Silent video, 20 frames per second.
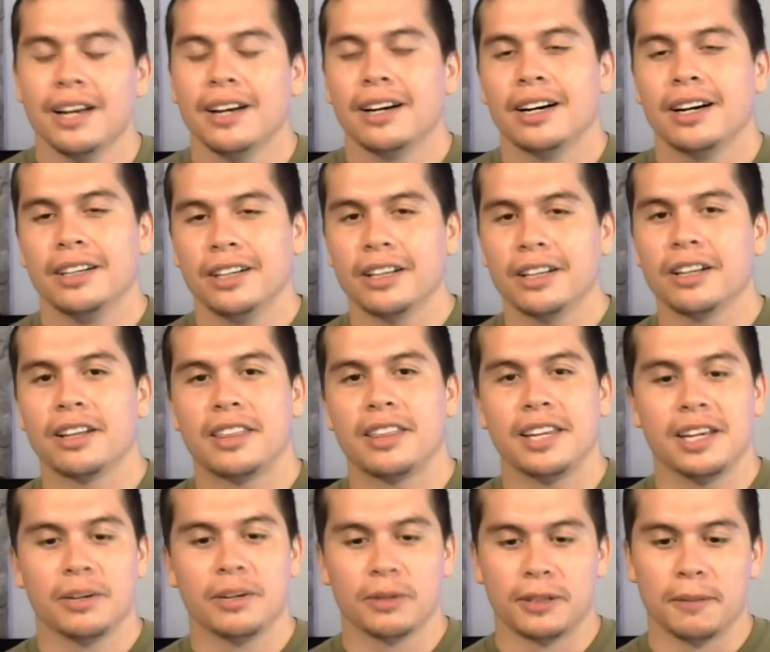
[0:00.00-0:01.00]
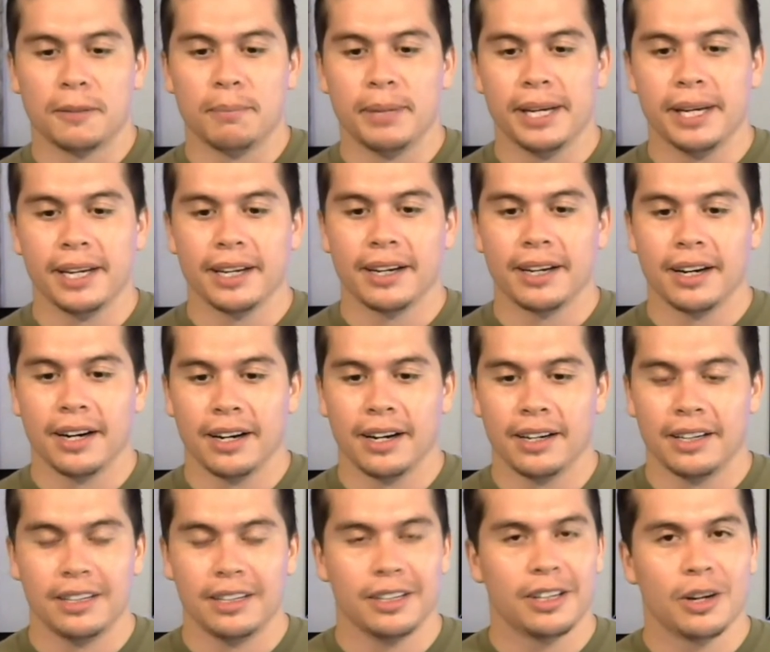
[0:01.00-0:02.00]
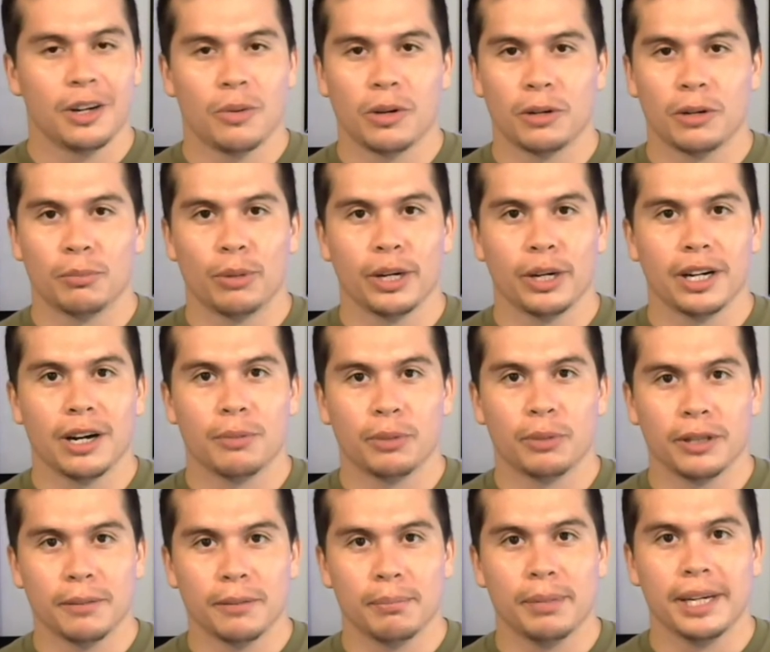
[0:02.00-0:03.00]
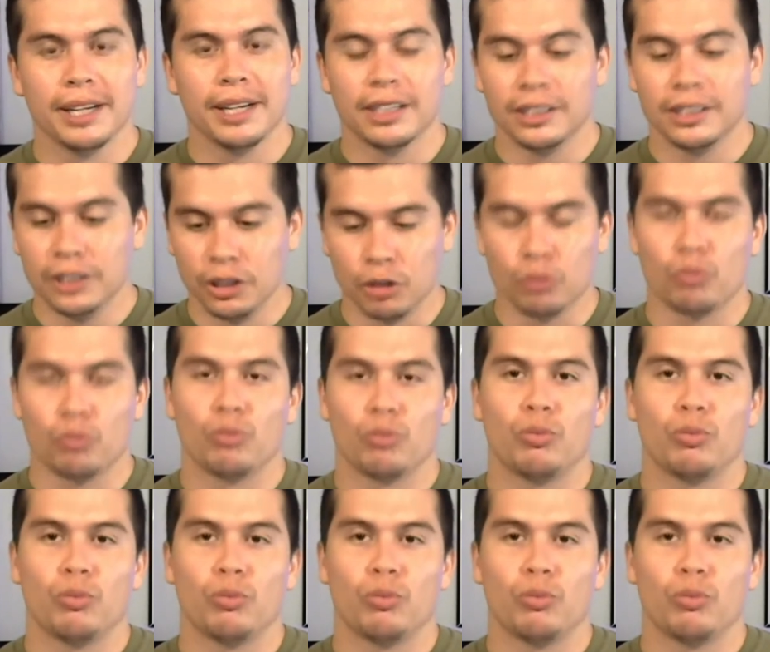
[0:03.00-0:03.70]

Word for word: another thing with the big, uh, another thing I want to bring up with the big, you know,